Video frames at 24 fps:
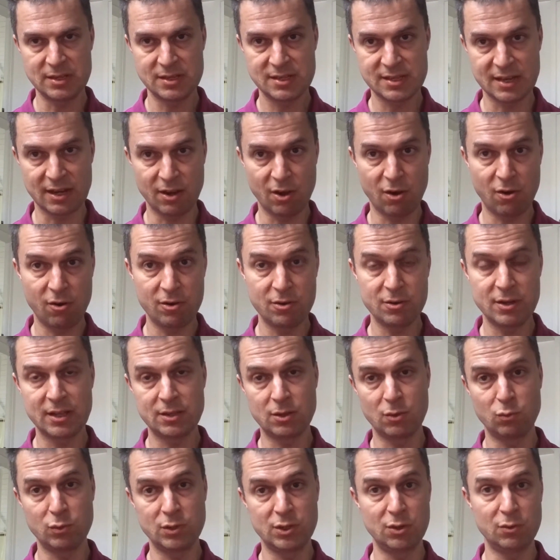scenario
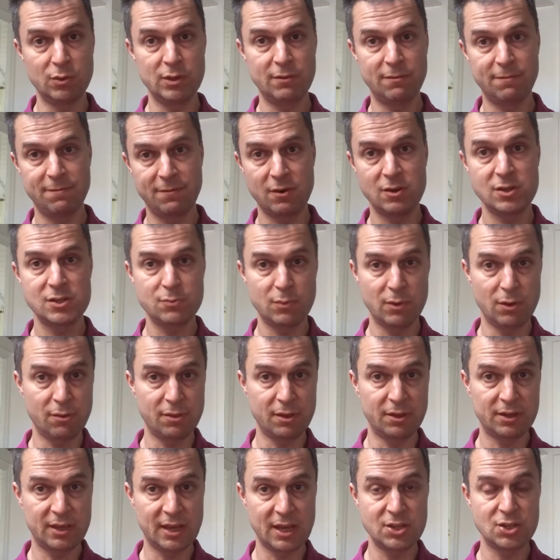that you would do it first with
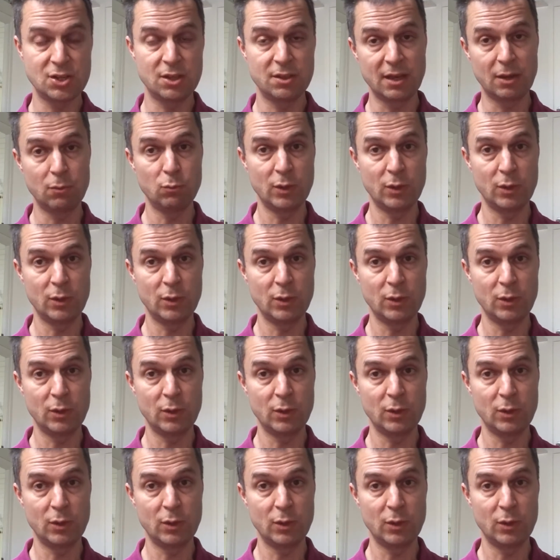authentication,